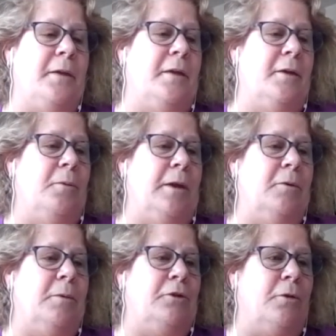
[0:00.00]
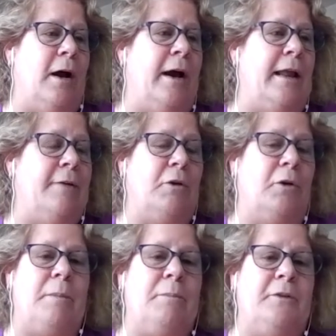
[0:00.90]
We try to have a
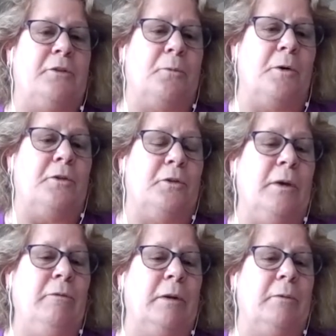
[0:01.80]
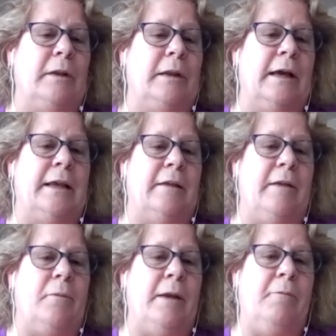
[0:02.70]
great place to work, so we've been really lucky in
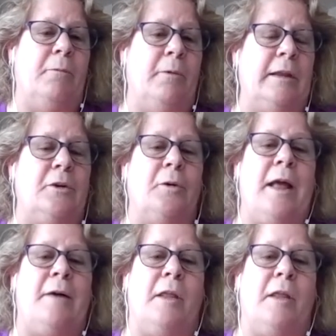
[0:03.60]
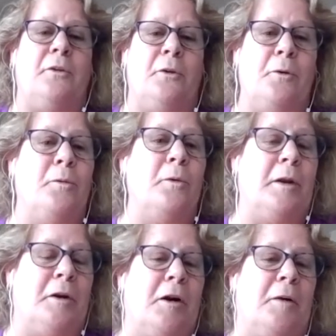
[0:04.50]
that we really don't have a lot of turnover
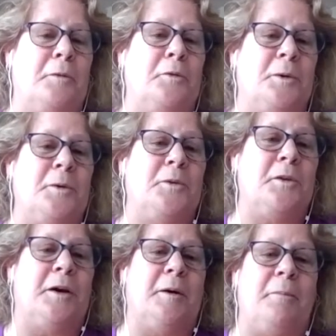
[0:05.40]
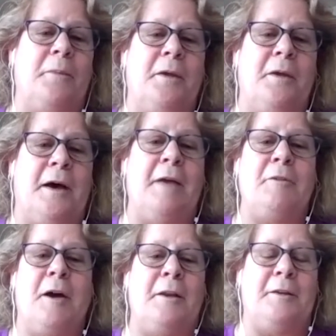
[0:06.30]
in our office folks.
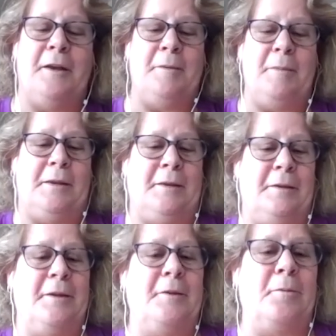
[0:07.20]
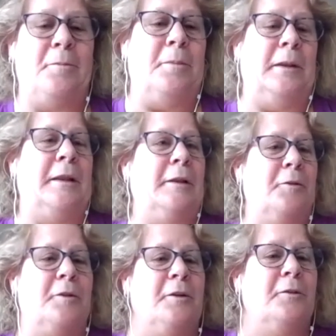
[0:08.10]
I've got,
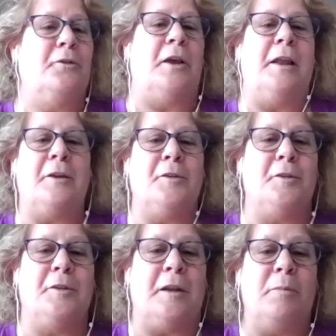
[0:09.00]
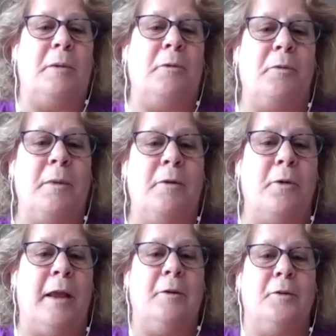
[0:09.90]
millennials and Gen X's that have been with me for
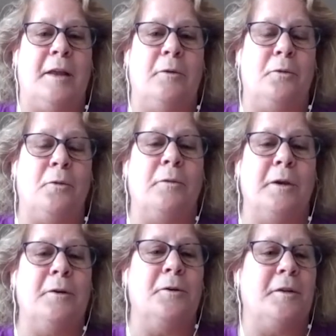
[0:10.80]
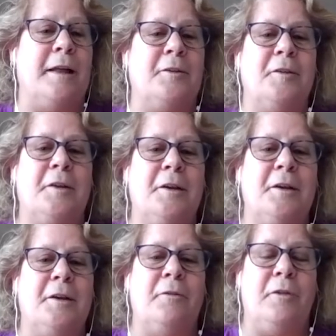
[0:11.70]
8 or 10 or 12 years, and
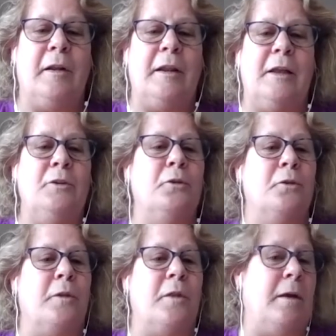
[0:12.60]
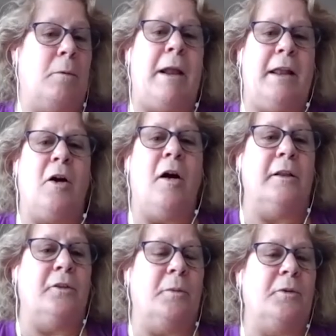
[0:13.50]
that's fairly unusual that right out of
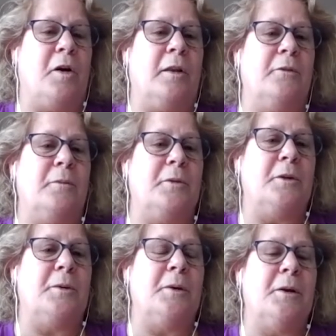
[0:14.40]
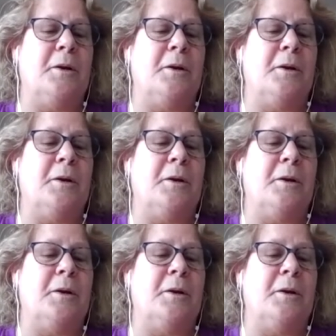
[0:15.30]
college, almost all of them. So